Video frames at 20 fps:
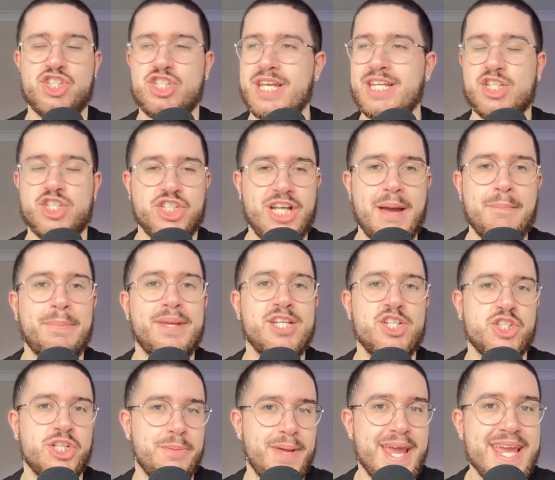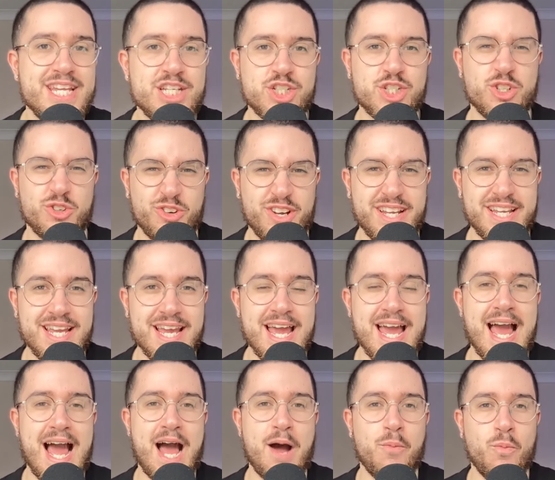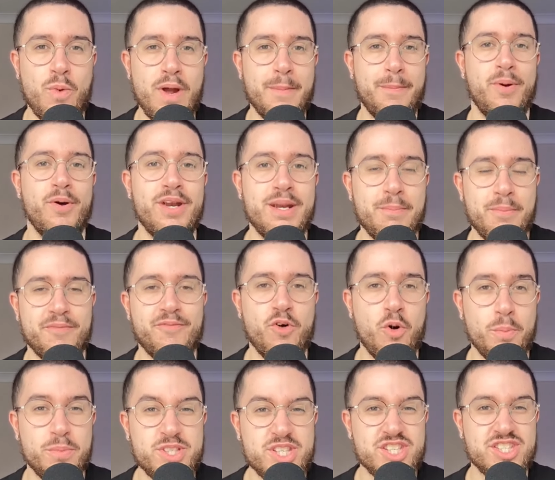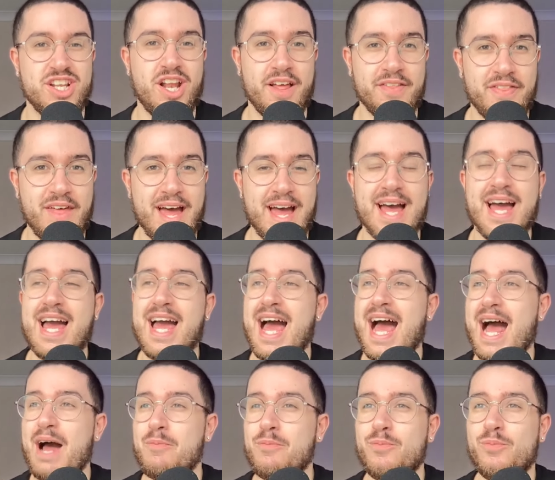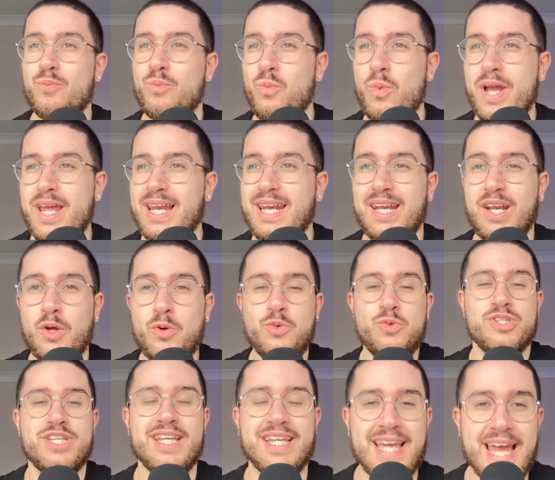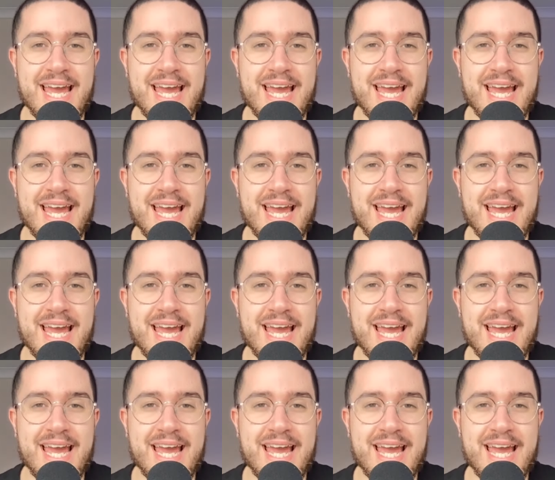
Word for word: in championship history. And we're putting in performances like that. And we're losing